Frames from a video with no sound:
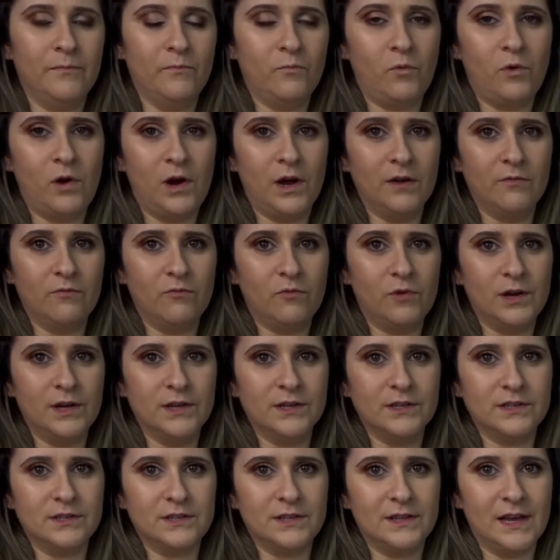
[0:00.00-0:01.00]
one
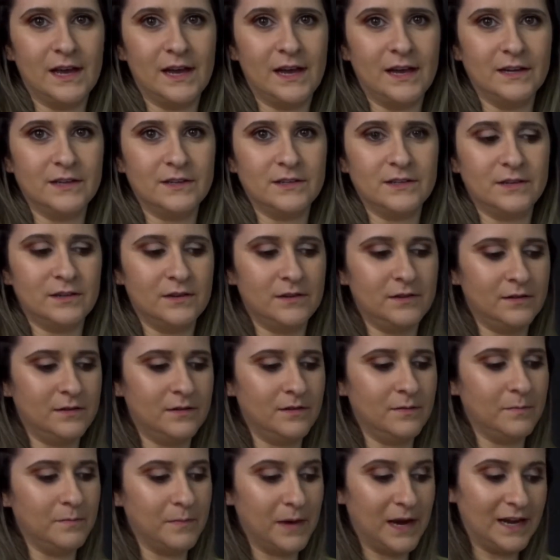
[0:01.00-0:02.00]
was that
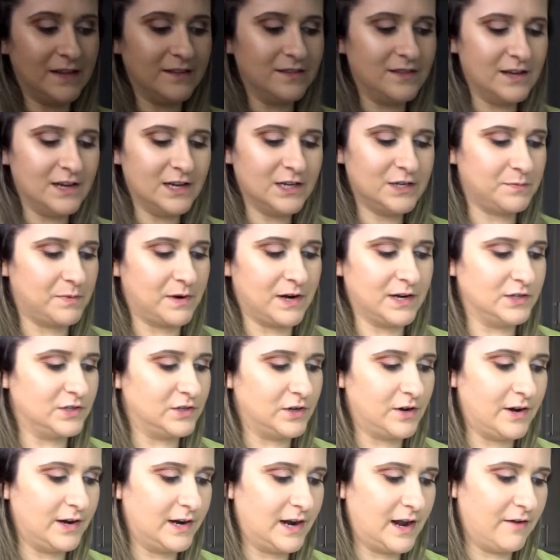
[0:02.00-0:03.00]
made this, but I
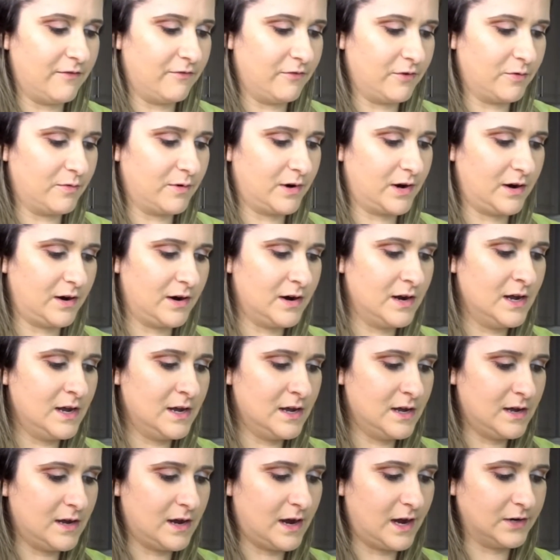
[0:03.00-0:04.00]
saw it everywhere.
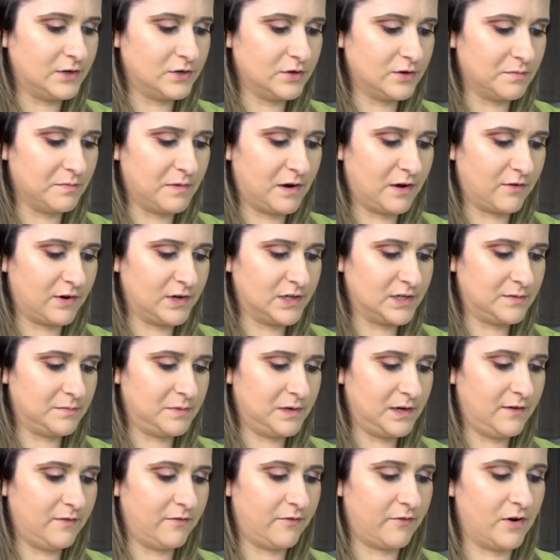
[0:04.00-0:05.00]
I took my
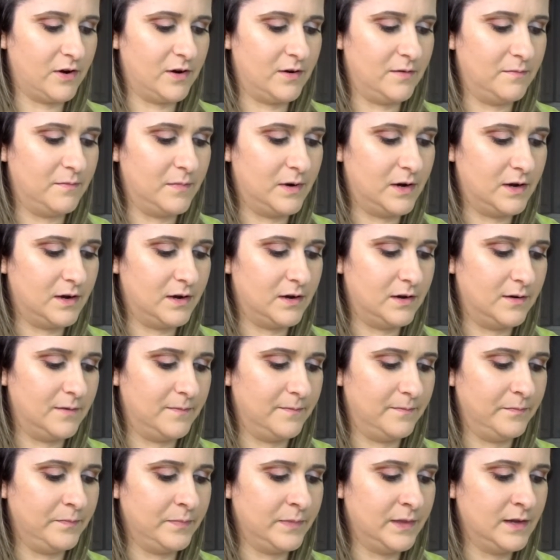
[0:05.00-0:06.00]
recipe from
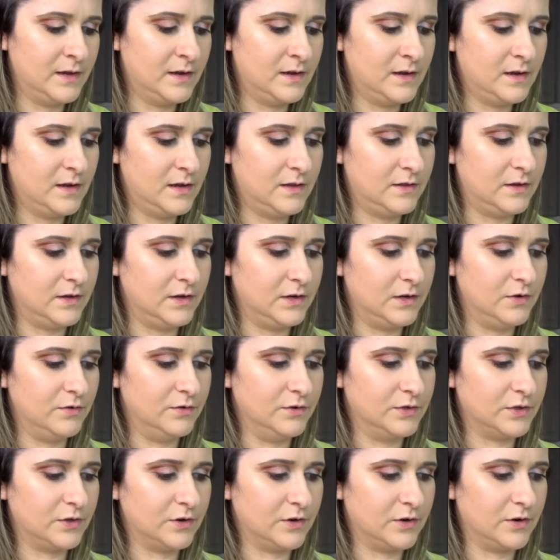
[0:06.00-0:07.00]
the
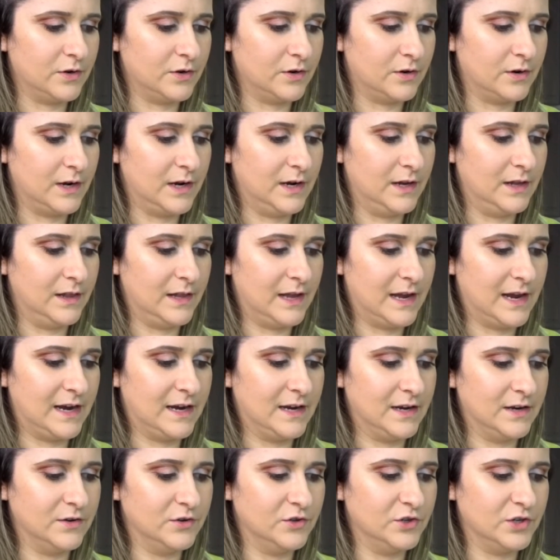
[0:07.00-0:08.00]
user
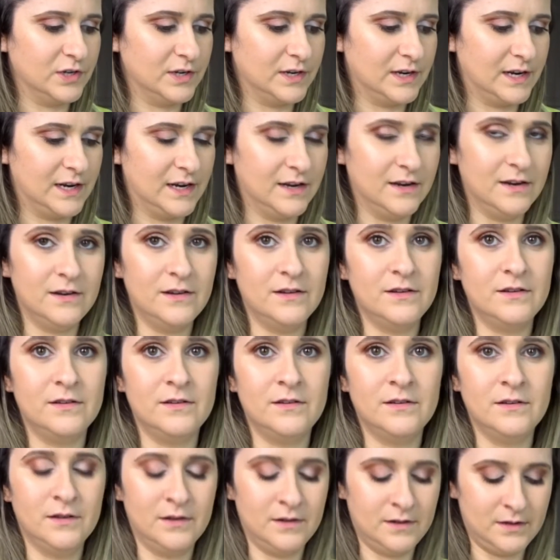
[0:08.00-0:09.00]
elainejanine.
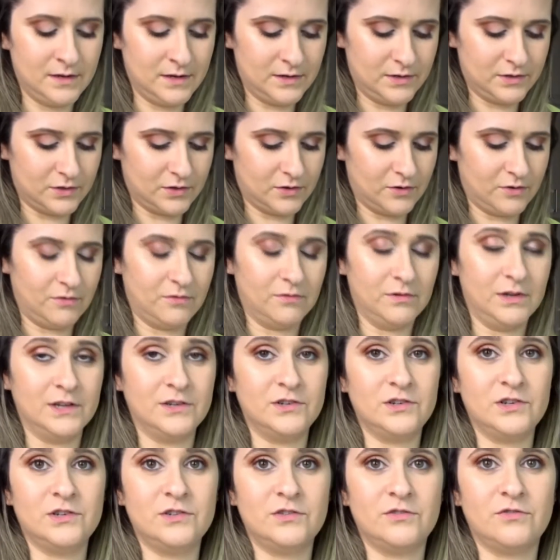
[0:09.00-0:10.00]
So
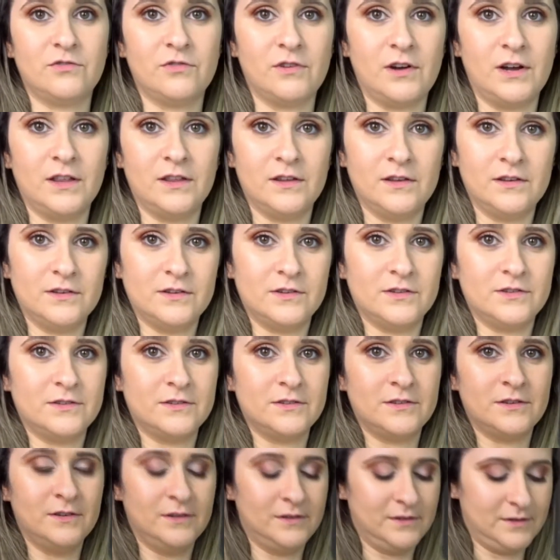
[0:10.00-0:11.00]
let's just try this.